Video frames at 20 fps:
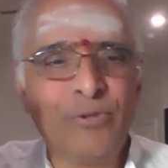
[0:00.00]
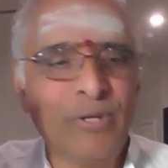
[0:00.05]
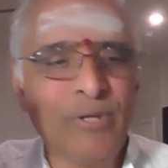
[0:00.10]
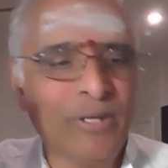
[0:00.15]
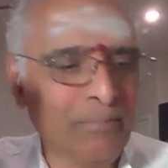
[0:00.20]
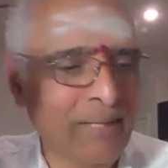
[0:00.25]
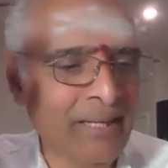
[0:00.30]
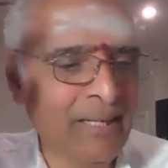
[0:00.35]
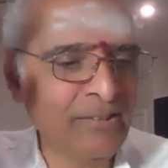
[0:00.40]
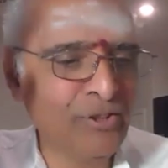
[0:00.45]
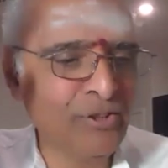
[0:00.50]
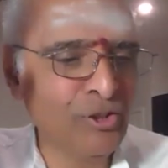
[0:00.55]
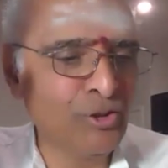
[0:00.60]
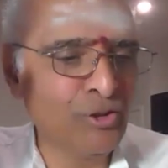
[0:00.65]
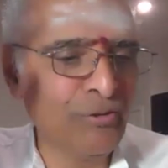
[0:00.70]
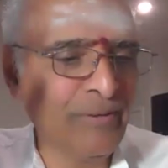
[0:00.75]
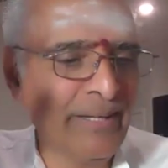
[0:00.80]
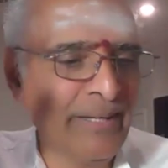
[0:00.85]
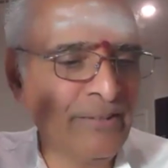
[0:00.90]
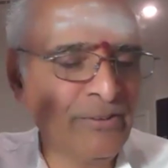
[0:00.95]
So in many
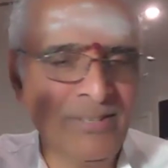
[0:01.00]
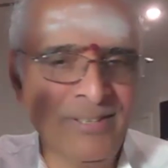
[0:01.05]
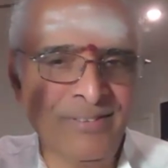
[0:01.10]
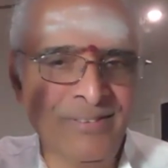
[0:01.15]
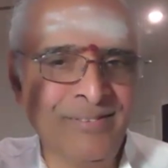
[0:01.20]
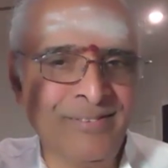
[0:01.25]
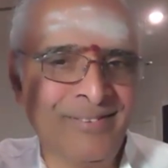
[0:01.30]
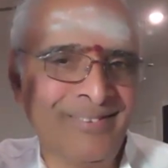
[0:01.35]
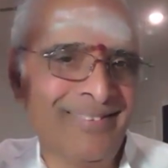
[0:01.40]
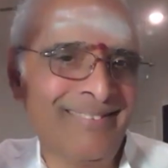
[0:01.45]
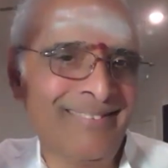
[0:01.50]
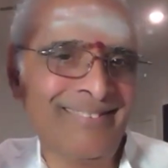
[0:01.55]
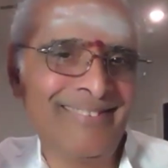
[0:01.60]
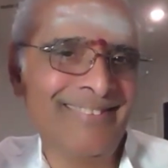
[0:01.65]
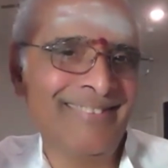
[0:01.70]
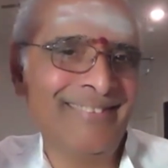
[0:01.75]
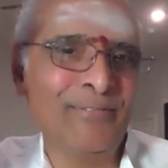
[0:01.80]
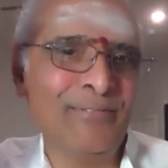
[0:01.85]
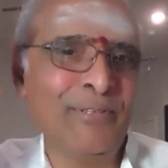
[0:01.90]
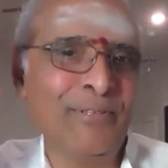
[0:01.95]
situations,
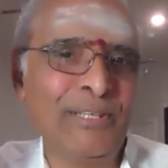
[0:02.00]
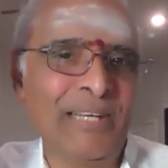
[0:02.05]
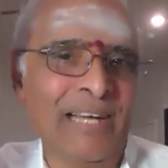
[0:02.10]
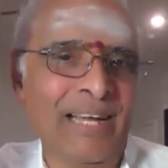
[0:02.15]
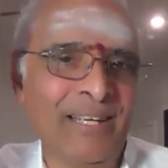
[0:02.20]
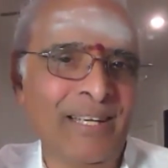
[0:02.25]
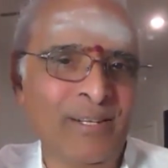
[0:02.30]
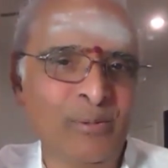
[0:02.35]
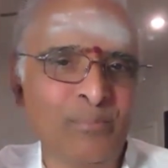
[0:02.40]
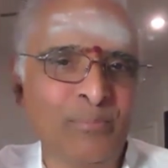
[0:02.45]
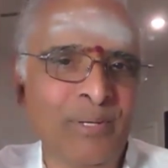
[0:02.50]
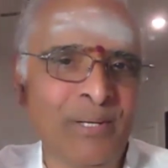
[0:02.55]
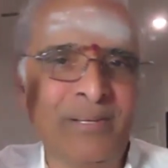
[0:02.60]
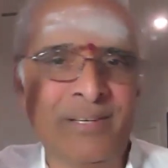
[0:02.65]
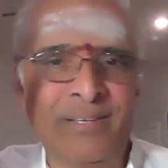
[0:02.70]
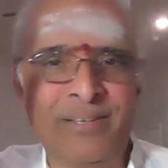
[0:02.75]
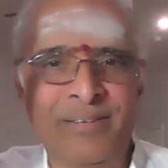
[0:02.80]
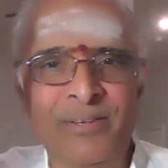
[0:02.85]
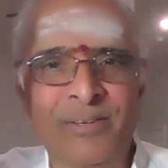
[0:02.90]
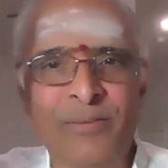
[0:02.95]
I
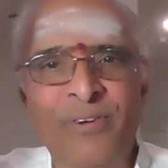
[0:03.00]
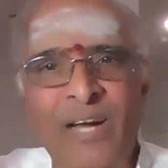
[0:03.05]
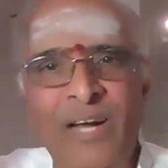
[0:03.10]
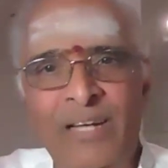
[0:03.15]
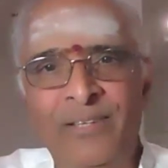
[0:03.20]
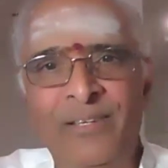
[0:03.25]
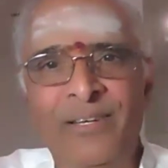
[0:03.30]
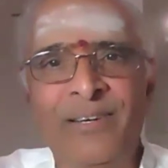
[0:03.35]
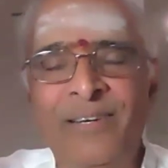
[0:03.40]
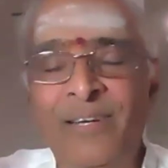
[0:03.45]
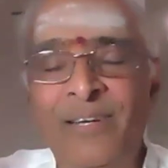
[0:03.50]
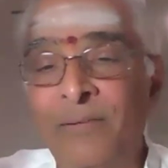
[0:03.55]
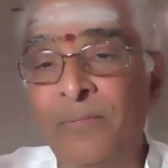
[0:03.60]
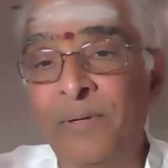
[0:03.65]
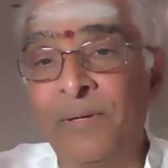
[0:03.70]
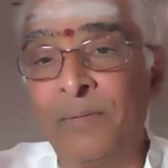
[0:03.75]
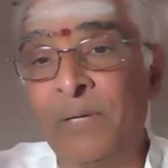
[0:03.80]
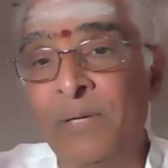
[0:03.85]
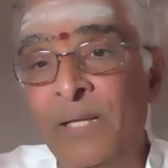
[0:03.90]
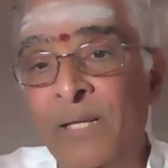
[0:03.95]
remember our father or
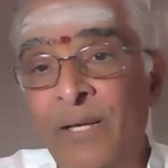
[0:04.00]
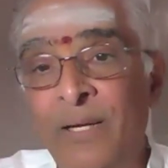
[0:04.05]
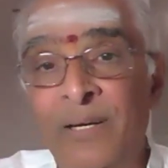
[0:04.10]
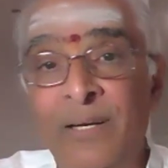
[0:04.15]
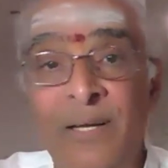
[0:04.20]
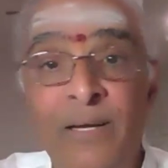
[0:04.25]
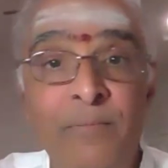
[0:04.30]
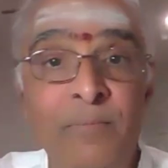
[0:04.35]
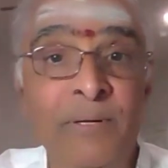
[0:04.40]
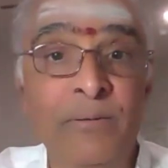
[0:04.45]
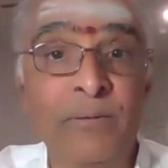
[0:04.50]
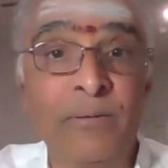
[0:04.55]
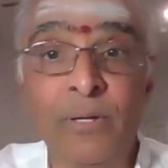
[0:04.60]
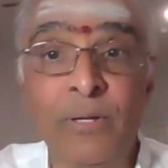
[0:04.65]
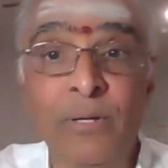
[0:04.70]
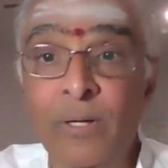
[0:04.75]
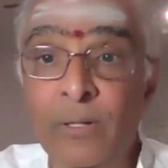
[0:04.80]
my mother or my